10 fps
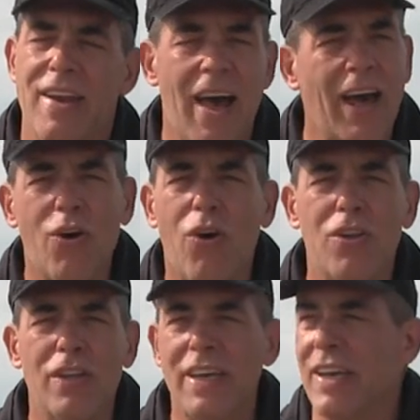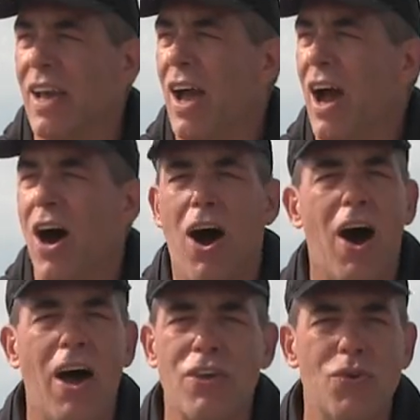Not only
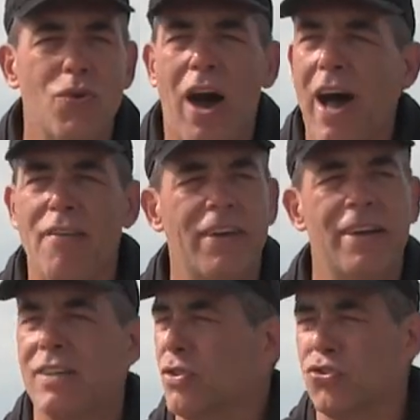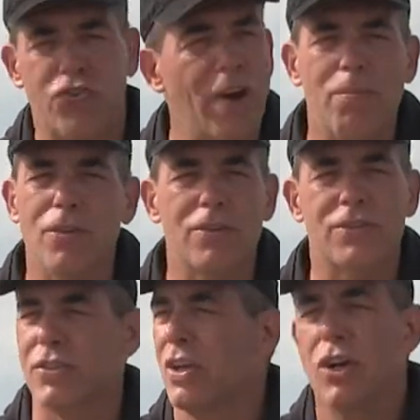are you having
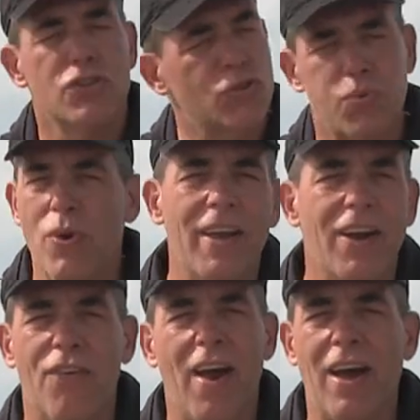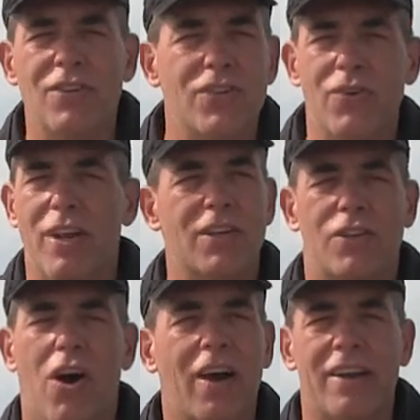trebles swinging around you in the
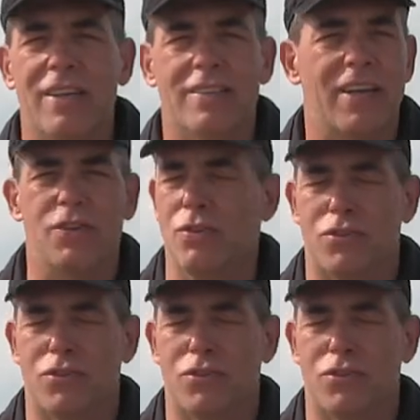darkness and you're